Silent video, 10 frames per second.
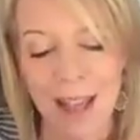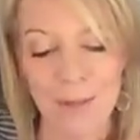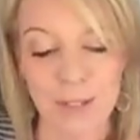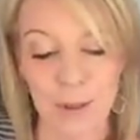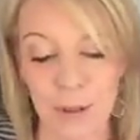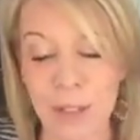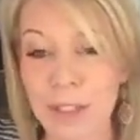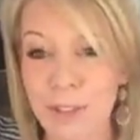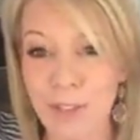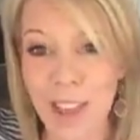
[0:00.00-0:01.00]
I'm scrolling
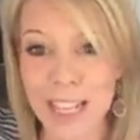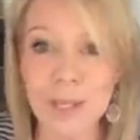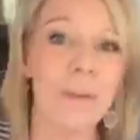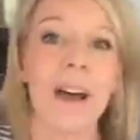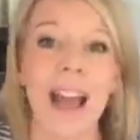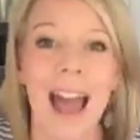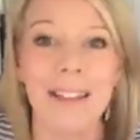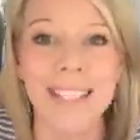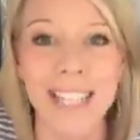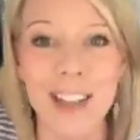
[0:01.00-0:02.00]
through Facebook. I
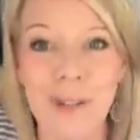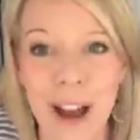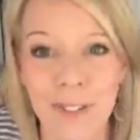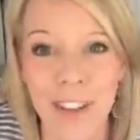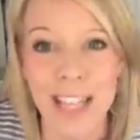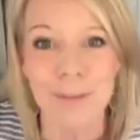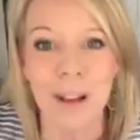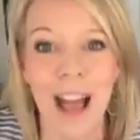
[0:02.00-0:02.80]
see you on Facebook.